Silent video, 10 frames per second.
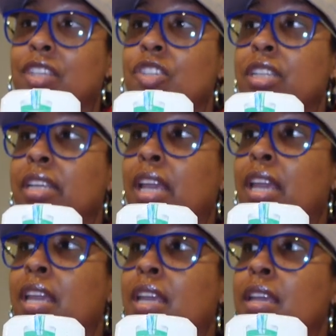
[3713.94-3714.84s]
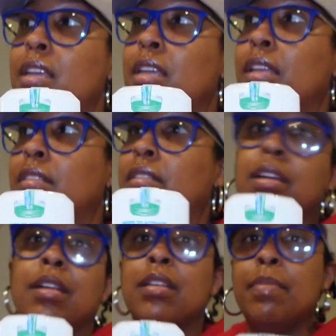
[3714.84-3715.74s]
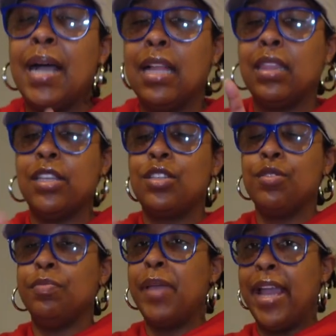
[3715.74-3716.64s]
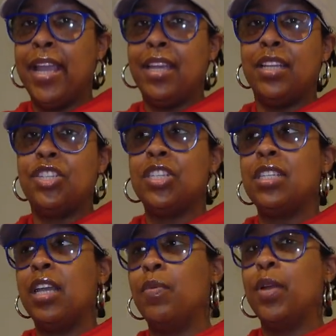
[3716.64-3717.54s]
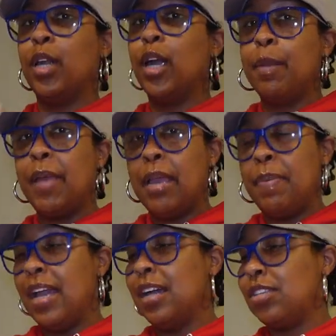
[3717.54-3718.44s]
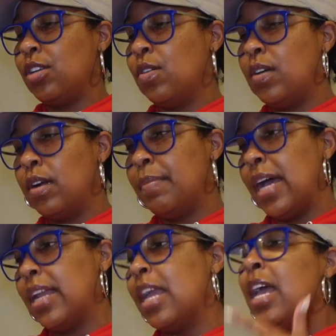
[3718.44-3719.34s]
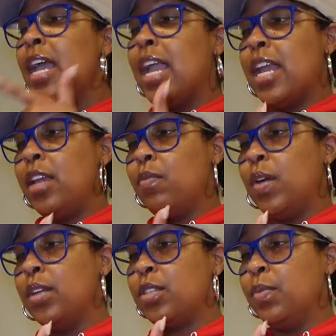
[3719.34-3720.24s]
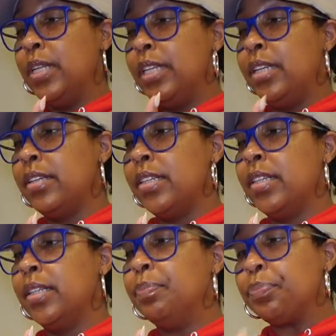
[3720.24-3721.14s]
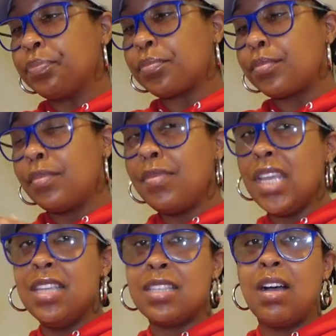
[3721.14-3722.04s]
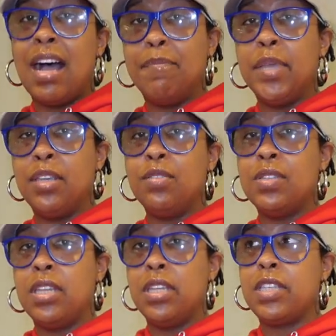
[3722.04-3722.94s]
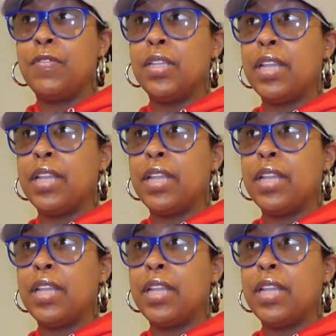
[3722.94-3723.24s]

actually learned about this through Payton, and she said one of her PayPal told her about it, and it works really good. And so I've been using this for